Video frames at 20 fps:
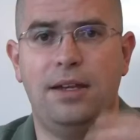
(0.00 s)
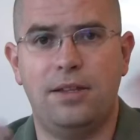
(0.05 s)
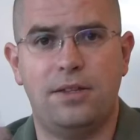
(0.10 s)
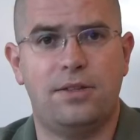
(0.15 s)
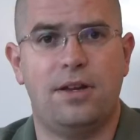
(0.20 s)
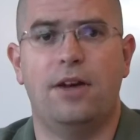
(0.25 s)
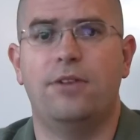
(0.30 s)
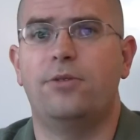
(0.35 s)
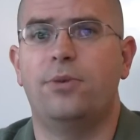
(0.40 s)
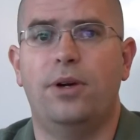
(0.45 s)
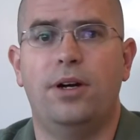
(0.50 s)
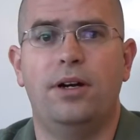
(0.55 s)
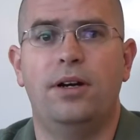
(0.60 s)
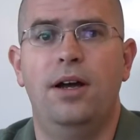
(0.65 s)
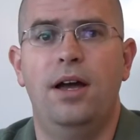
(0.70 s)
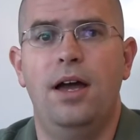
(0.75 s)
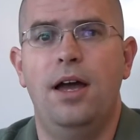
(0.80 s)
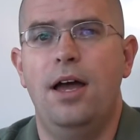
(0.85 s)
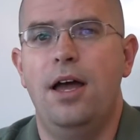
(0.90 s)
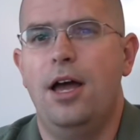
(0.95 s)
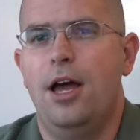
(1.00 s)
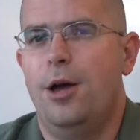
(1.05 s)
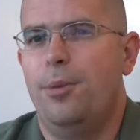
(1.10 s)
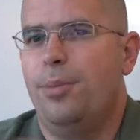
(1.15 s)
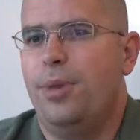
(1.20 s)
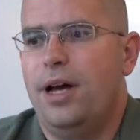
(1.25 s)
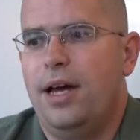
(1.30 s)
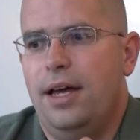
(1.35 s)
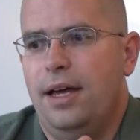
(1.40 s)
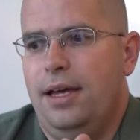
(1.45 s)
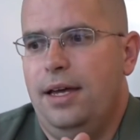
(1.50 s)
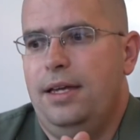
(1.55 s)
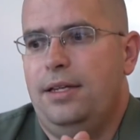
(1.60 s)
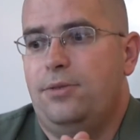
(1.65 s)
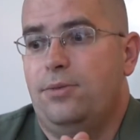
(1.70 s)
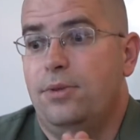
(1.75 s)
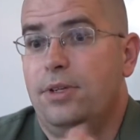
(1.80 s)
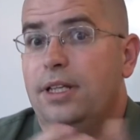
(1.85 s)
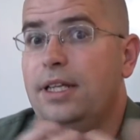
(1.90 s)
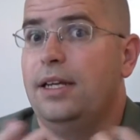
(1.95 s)
the software. But
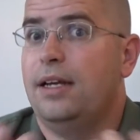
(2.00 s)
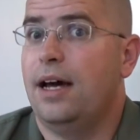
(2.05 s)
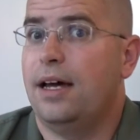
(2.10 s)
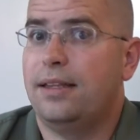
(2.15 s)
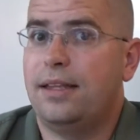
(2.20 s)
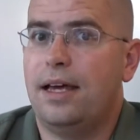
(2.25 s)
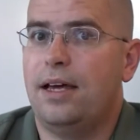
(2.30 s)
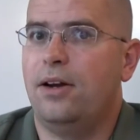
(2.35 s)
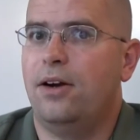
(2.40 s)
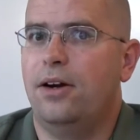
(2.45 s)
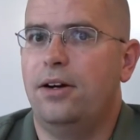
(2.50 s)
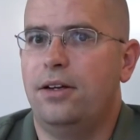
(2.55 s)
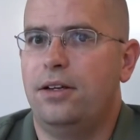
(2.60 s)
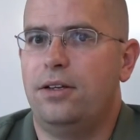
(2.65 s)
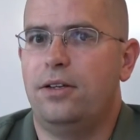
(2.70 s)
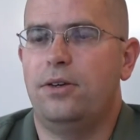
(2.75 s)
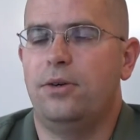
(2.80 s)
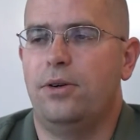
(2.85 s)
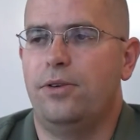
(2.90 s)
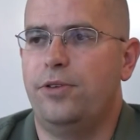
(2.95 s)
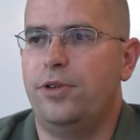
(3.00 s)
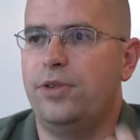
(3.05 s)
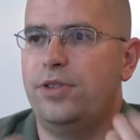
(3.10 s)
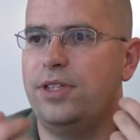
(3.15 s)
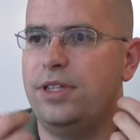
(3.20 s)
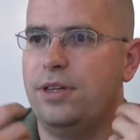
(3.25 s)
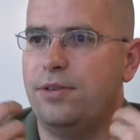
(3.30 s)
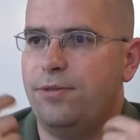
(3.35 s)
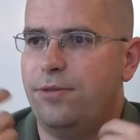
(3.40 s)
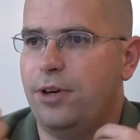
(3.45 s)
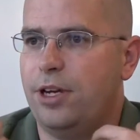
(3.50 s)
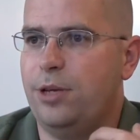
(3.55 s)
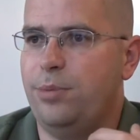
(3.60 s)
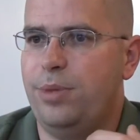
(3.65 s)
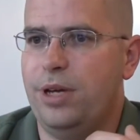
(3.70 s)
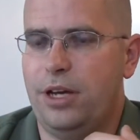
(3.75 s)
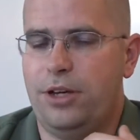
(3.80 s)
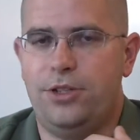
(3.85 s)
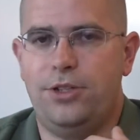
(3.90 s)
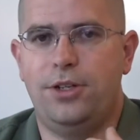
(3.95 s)
it's really not that hard to do. If you see a funny
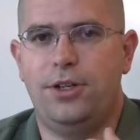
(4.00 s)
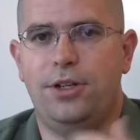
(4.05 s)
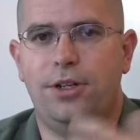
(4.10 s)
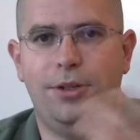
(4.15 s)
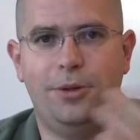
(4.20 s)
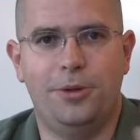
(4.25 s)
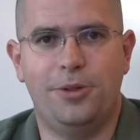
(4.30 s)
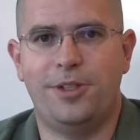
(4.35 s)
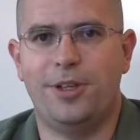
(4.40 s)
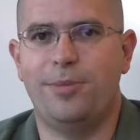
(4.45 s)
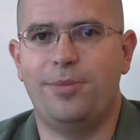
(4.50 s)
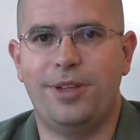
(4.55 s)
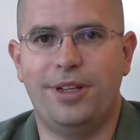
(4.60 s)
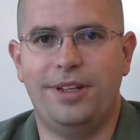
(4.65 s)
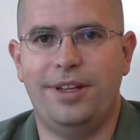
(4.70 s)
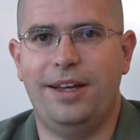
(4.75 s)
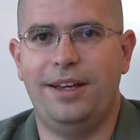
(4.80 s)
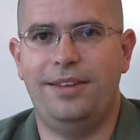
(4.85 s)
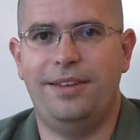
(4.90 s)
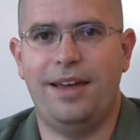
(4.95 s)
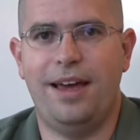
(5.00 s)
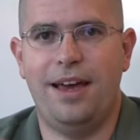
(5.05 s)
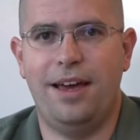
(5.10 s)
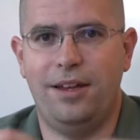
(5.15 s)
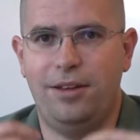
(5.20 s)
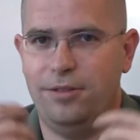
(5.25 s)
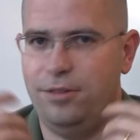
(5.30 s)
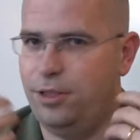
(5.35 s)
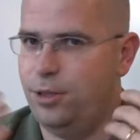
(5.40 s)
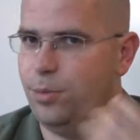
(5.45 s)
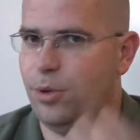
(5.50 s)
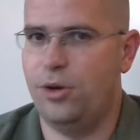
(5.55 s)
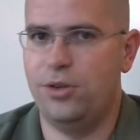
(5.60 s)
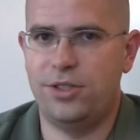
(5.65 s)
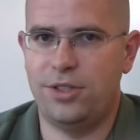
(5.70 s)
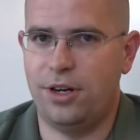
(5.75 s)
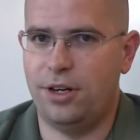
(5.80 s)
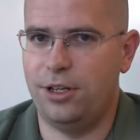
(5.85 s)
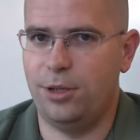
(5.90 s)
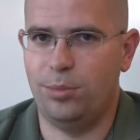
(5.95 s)
picture or something like that, you post
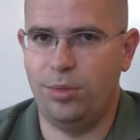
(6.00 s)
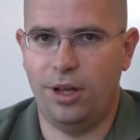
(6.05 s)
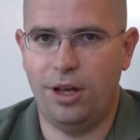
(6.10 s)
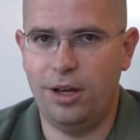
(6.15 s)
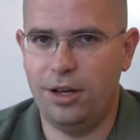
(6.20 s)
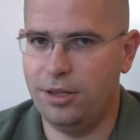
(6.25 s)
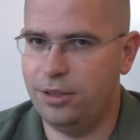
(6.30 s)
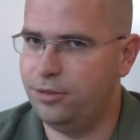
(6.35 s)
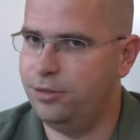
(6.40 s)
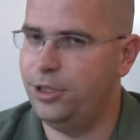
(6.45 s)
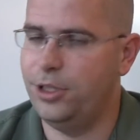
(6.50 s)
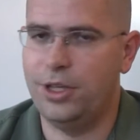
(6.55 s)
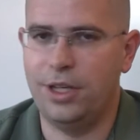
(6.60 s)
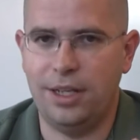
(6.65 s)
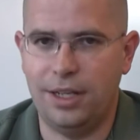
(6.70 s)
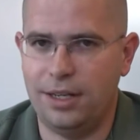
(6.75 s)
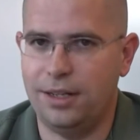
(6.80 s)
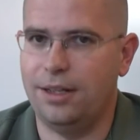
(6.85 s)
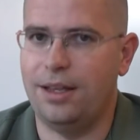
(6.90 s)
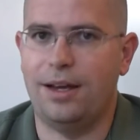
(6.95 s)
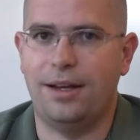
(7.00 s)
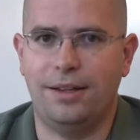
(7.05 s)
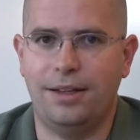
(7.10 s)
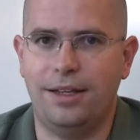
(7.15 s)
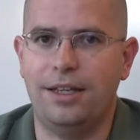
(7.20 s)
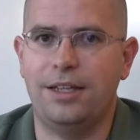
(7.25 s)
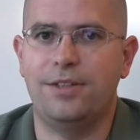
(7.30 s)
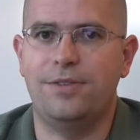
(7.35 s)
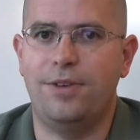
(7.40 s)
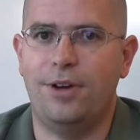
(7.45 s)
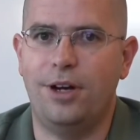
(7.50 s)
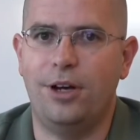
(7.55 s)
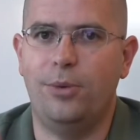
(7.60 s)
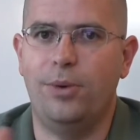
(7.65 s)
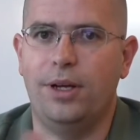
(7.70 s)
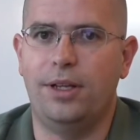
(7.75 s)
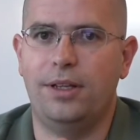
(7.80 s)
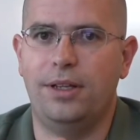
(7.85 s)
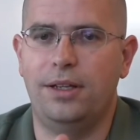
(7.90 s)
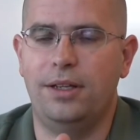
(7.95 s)
it on your blog, you can get a lot of links very
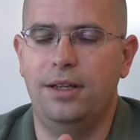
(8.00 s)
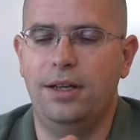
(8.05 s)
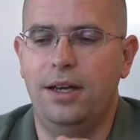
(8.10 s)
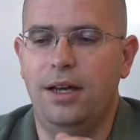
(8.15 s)
quickly.